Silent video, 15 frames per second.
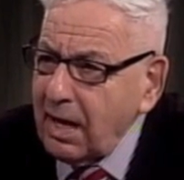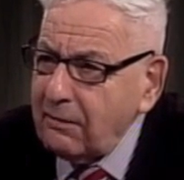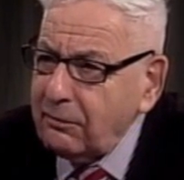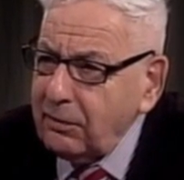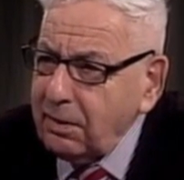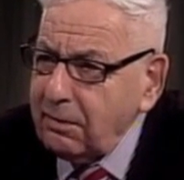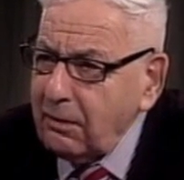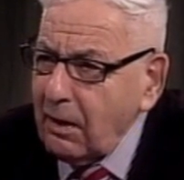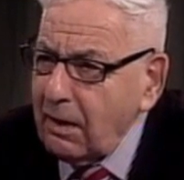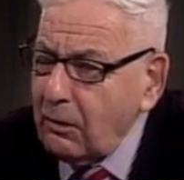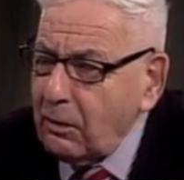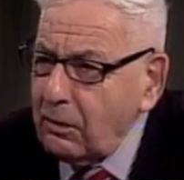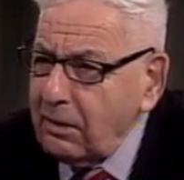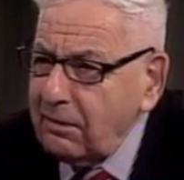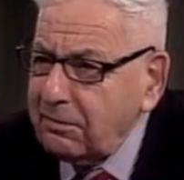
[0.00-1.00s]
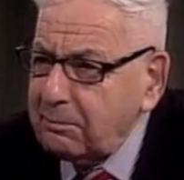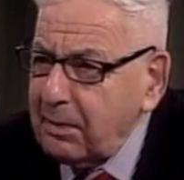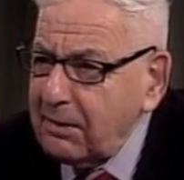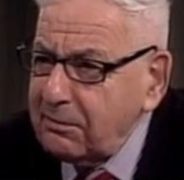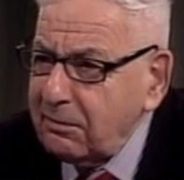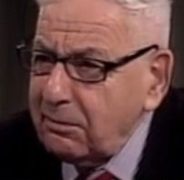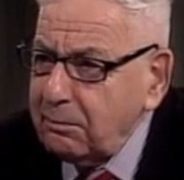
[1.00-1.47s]
every, all
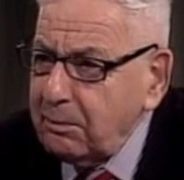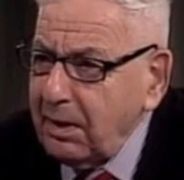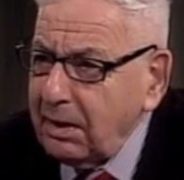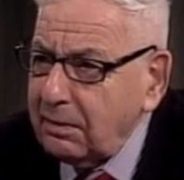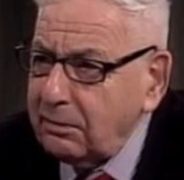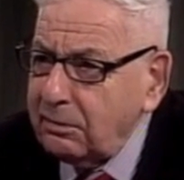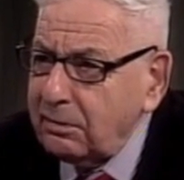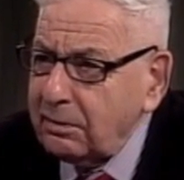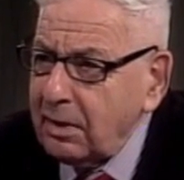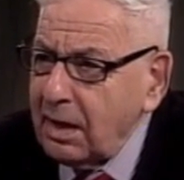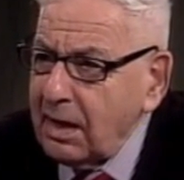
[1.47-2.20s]
expenses paid,